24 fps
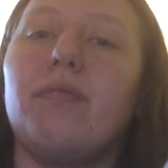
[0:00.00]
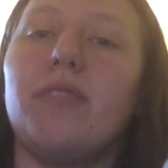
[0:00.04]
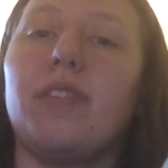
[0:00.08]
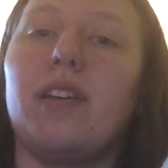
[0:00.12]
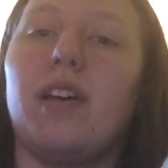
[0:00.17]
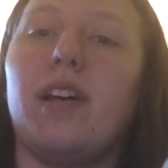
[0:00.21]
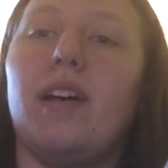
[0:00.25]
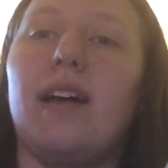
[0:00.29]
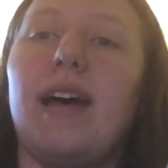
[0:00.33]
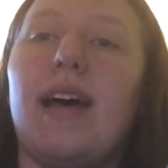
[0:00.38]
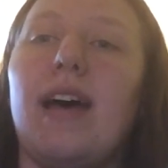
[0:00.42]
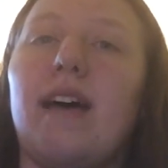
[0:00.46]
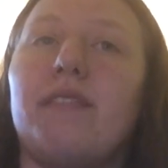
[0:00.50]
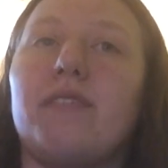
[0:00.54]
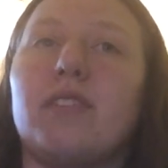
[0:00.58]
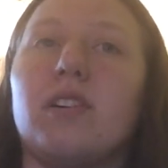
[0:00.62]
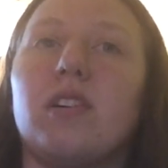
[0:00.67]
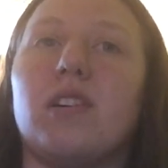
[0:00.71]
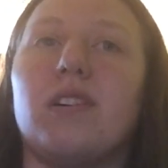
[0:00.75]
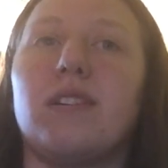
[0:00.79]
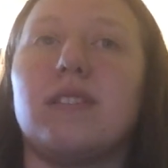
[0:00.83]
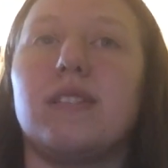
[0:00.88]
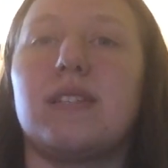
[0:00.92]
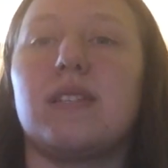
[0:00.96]

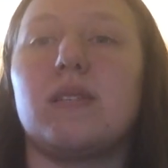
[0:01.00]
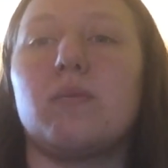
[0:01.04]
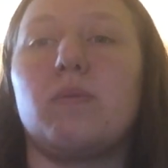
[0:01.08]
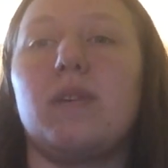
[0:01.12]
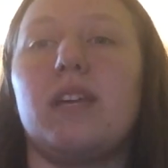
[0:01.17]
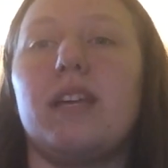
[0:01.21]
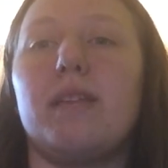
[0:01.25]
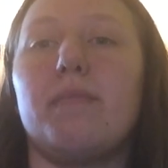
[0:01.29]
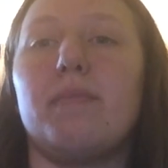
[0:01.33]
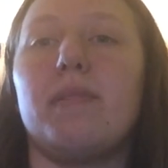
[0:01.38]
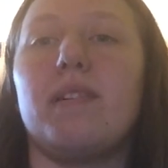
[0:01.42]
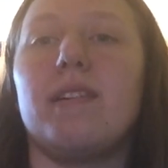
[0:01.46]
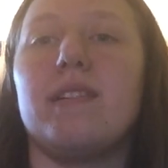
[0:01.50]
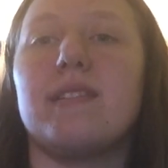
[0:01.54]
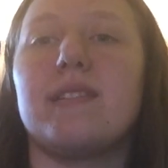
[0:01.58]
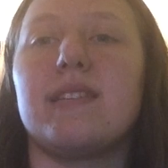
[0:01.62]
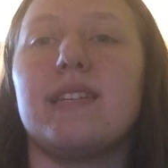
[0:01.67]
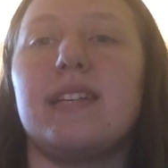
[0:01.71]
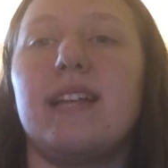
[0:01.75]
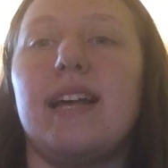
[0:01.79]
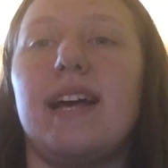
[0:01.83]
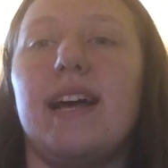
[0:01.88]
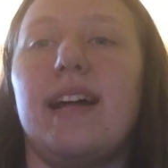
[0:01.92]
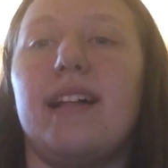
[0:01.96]
after her sweet
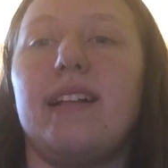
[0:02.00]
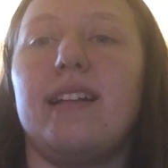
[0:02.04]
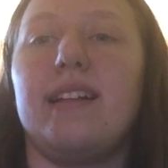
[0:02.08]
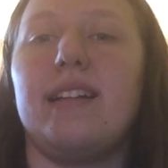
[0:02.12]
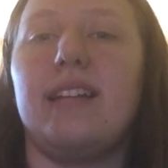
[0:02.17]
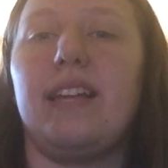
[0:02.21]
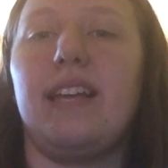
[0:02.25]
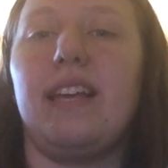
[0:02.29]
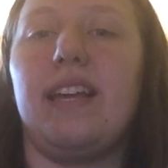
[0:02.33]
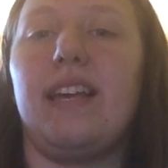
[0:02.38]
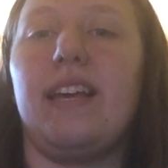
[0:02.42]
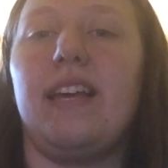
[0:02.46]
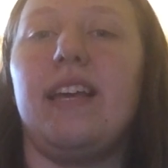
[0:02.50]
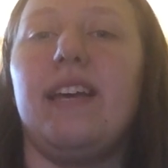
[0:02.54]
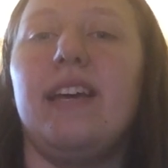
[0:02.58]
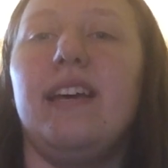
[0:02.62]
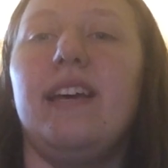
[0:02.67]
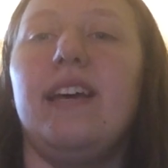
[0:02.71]
personality.